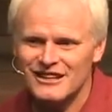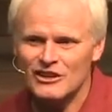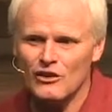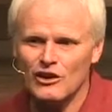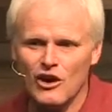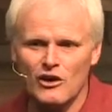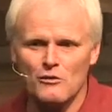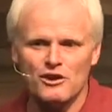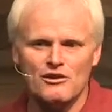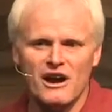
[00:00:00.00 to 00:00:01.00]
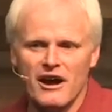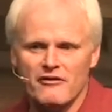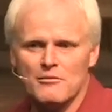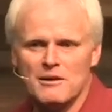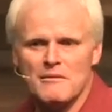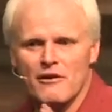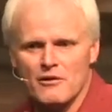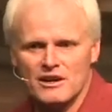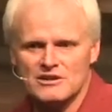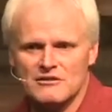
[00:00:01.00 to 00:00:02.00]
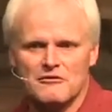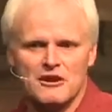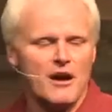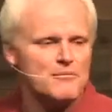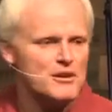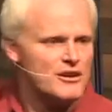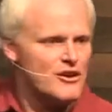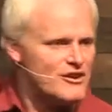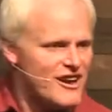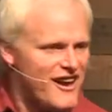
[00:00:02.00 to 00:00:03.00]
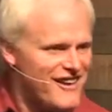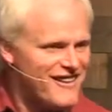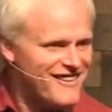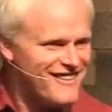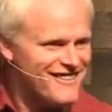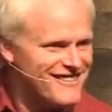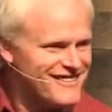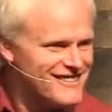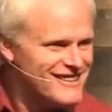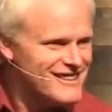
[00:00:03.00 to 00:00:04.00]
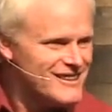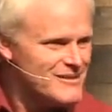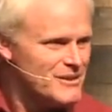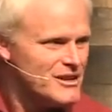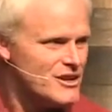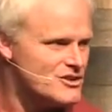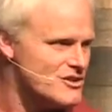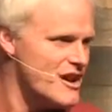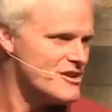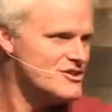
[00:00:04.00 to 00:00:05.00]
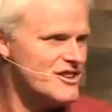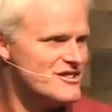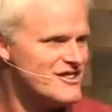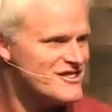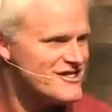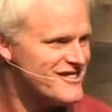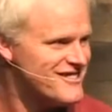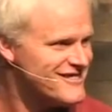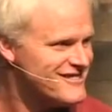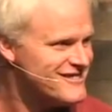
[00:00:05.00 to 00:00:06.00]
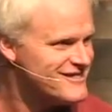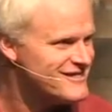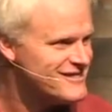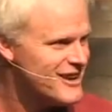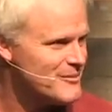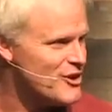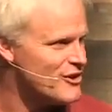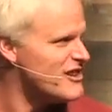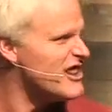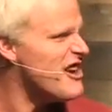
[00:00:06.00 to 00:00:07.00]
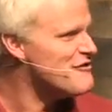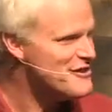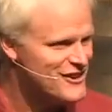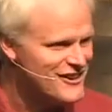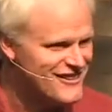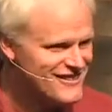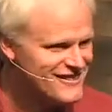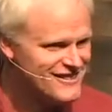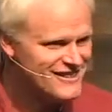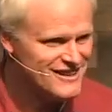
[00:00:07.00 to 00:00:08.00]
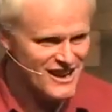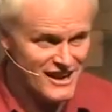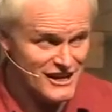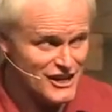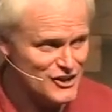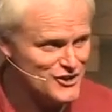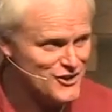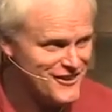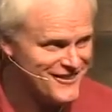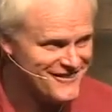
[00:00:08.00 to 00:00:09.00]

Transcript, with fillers: And no longer will you ever be my reason for not being okay. Because you're not Jesus. I'm called to love you, not need you.